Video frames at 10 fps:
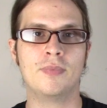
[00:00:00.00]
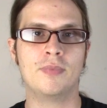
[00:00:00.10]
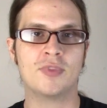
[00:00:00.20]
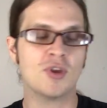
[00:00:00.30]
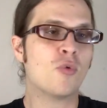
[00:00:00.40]

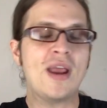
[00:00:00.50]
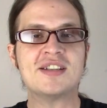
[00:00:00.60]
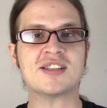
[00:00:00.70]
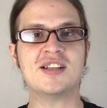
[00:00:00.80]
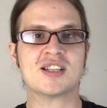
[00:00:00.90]
The
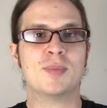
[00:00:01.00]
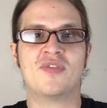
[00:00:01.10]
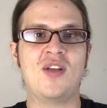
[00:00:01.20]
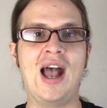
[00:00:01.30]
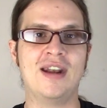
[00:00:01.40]
racism of
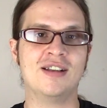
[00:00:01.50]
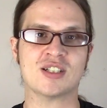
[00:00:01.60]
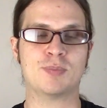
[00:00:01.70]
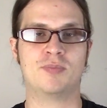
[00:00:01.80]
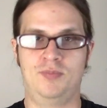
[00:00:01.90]
that
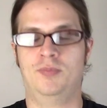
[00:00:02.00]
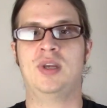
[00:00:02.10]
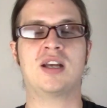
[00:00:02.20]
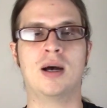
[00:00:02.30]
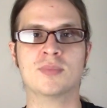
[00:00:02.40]

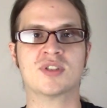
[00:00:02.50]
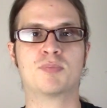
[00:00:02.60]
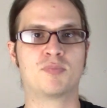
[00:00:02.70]
becomes